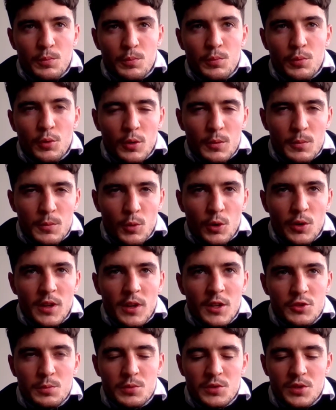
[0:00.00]
probably more
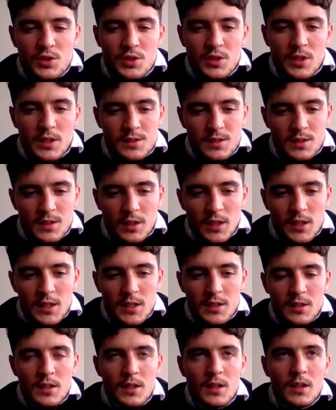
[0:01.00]
natural position against
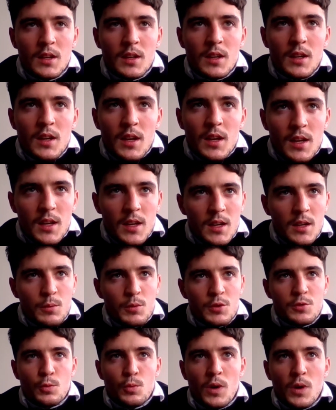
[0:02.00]
Clyde,
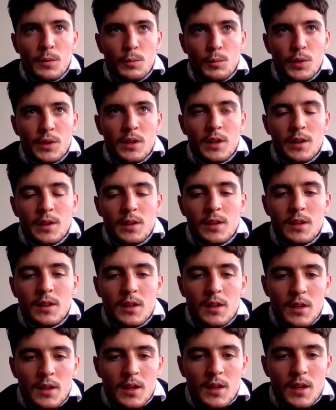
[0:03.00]
which we won 1-0.
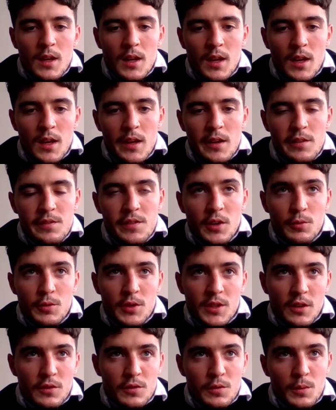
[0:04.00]
Felt really
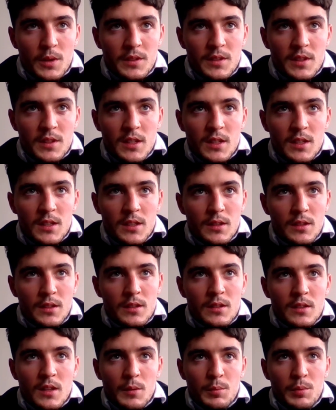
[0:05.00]
comfortable that day and
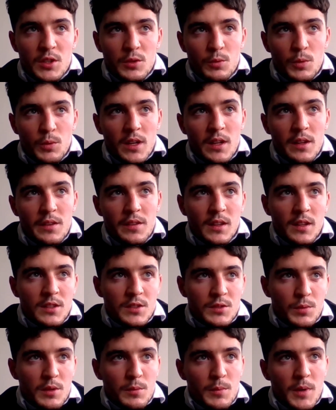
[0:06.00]
I played well. I think
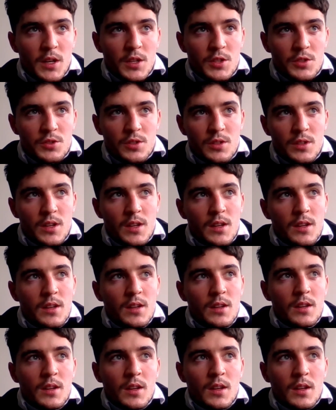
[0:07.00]
that's why the
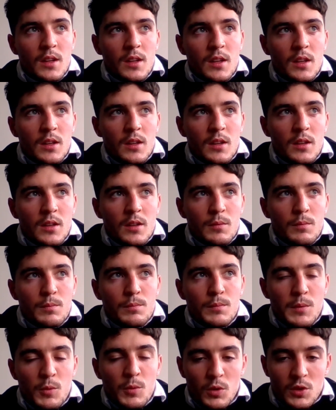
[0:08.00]
manager
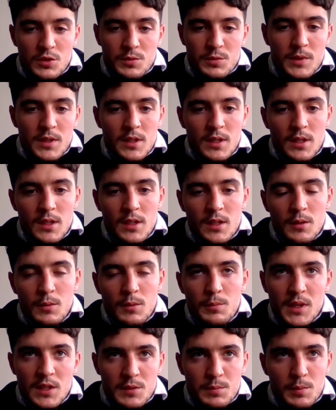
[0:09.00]
maybe wants me to
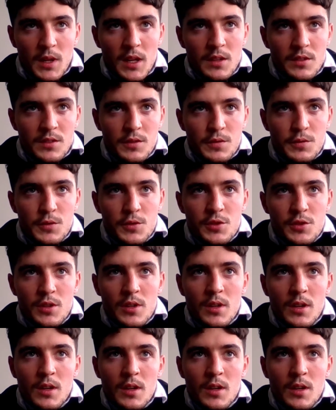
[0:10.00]
be in his plans in the future.